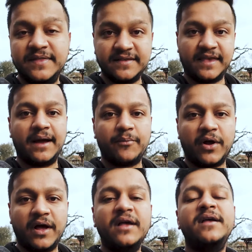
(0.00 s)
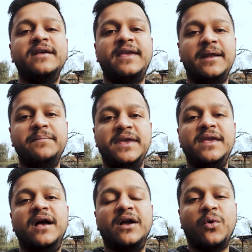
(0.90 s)
this camera can
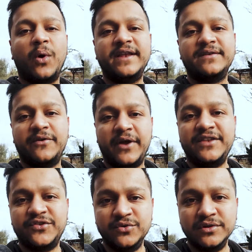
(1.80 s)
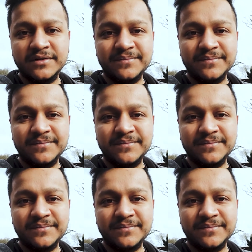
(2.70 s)
be a quite great tool.